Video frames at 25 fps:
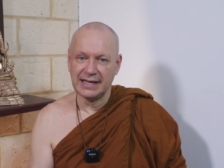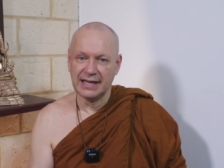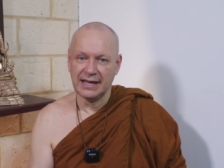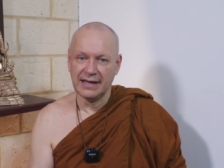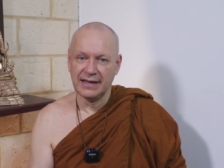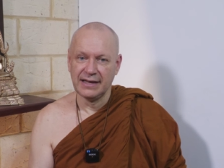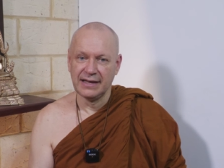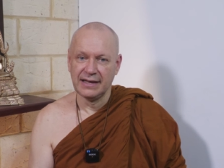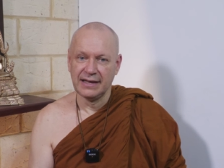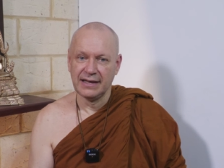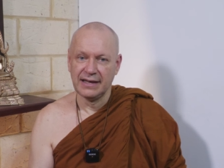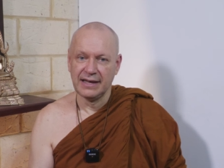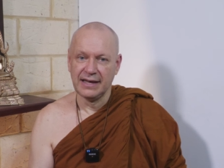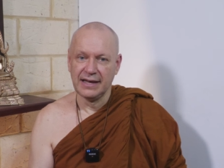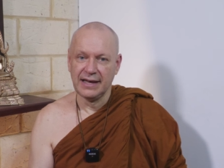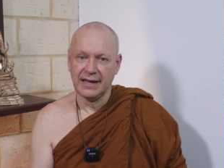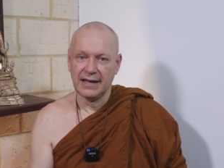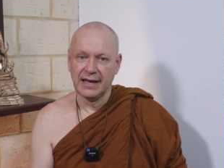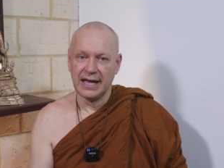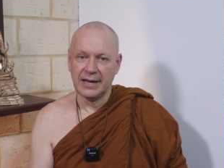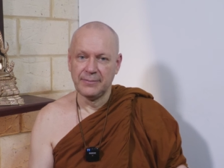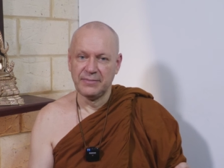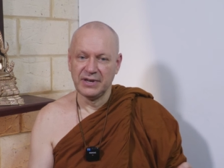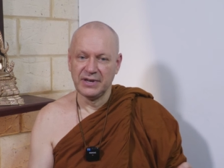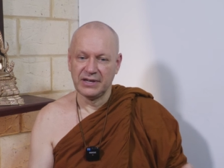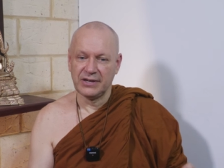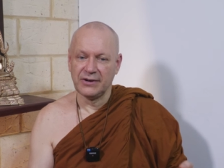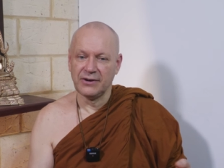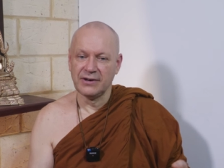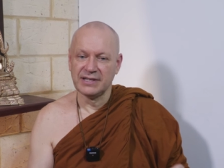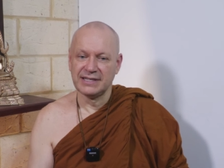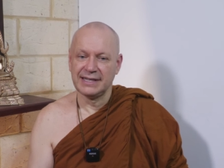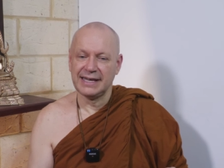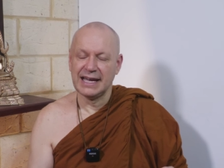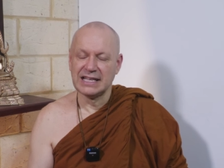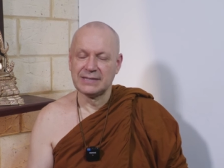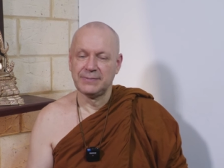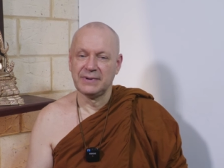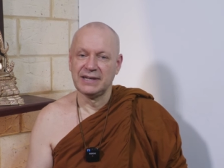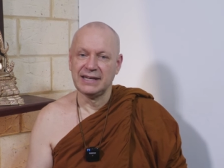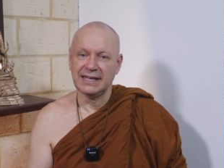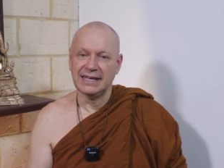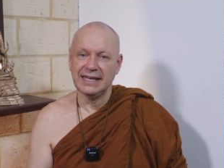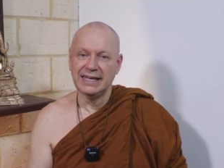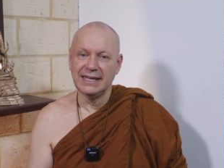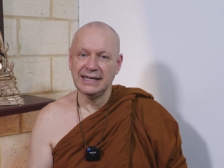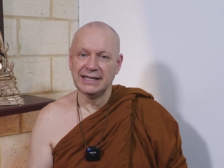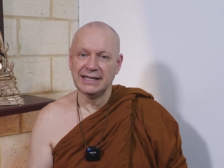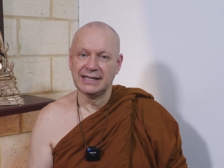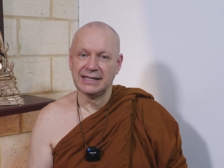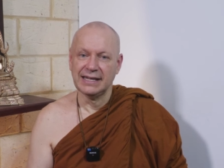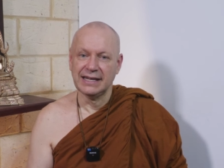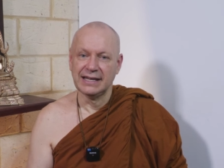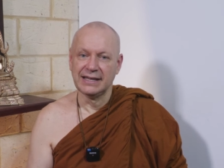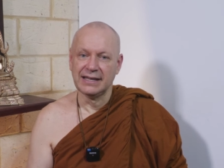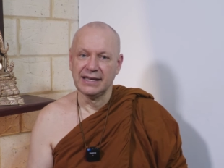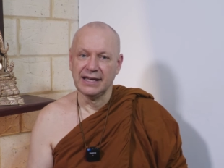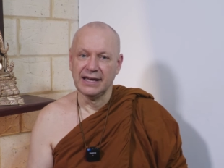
uh, and because he has been eating,